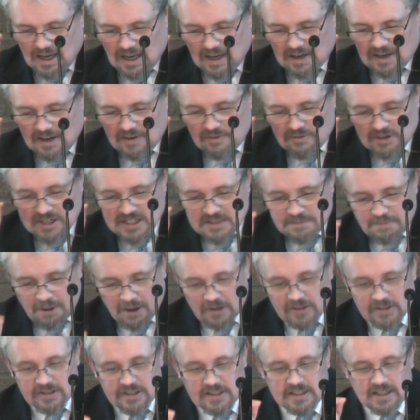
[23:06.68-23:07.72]
And in
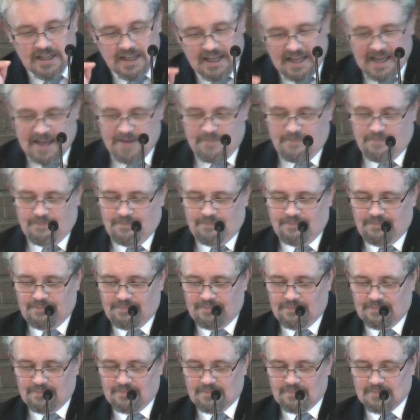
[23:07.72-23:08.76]
response to him,
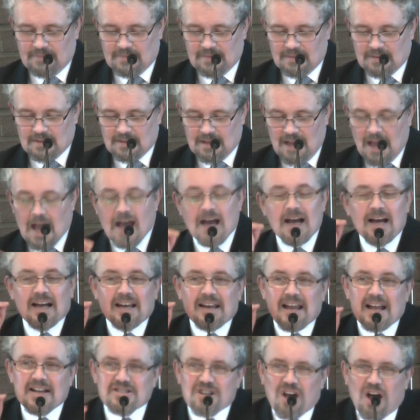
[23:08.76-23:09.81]

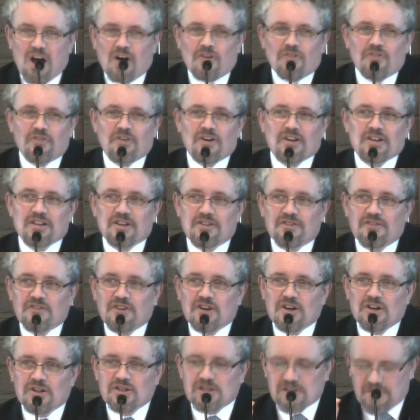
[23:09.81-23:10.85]
let's offer the
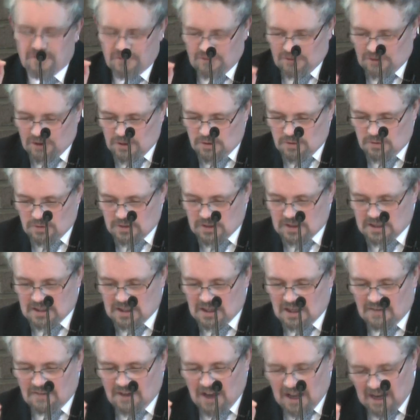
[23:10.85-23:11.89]
first fruits
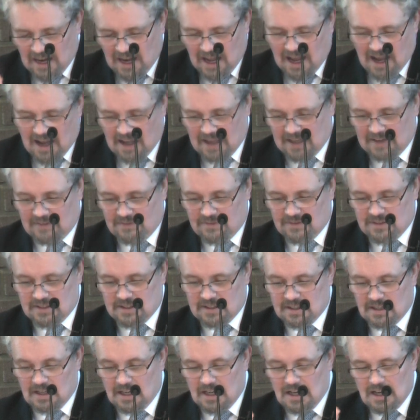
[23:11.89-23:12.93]
of our lives,
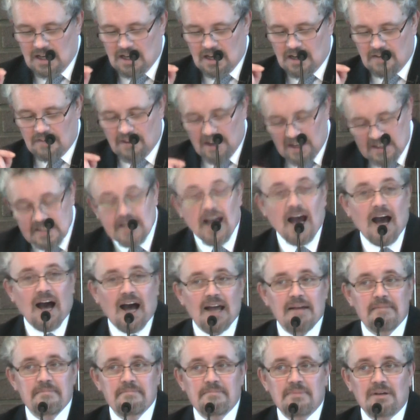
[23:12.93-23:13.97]
of our
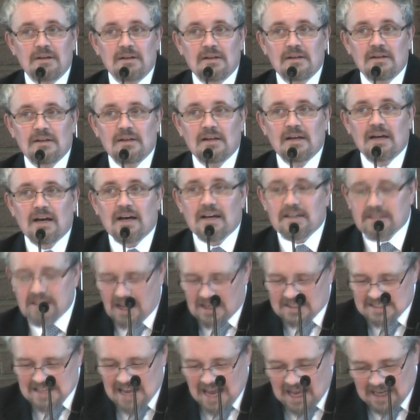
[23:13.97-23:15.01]
time and
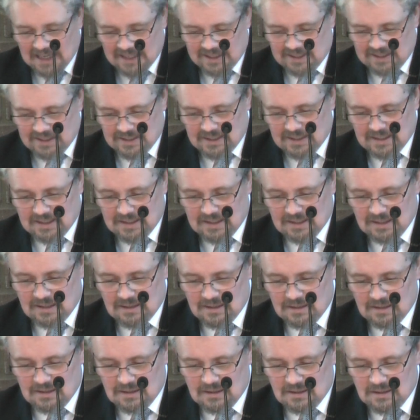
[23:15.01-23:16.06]
our talents,
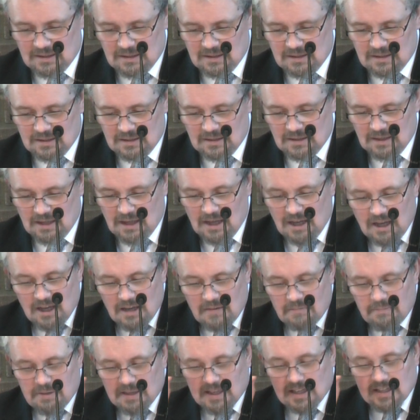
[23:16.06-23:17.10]

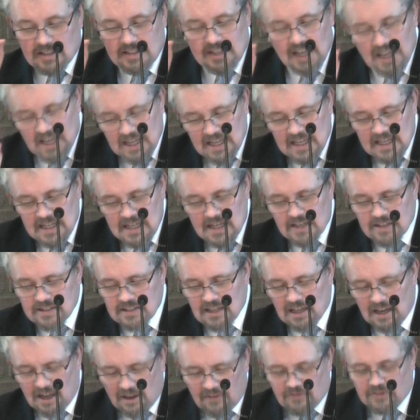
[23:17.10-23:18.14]
because he
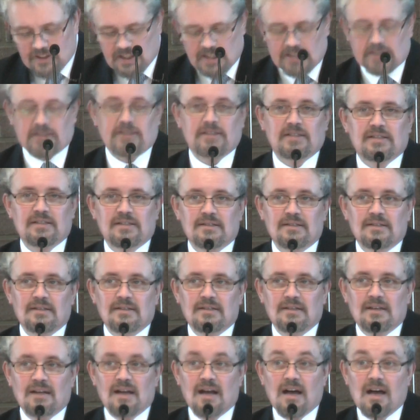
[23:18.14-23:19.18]
has loved us
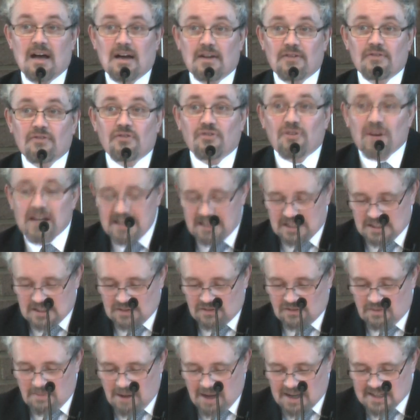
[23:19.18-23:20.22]
and freed us
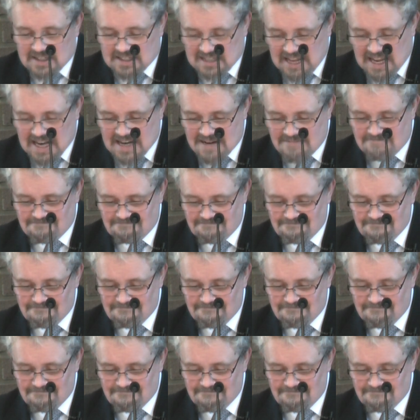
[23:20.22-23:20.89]
from our sin,